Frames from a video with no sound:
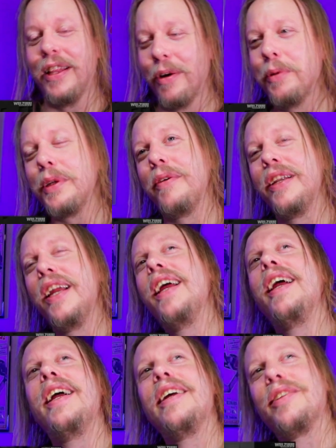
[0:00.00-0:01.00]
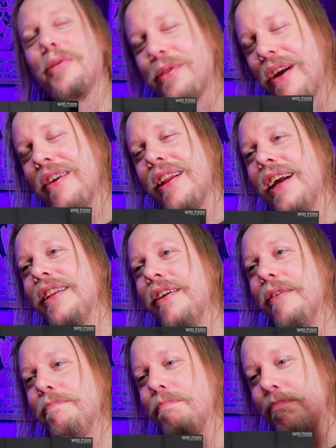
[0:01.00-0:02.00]
those aren't like
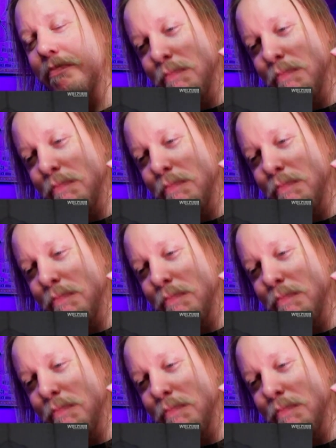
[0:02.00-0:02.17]
the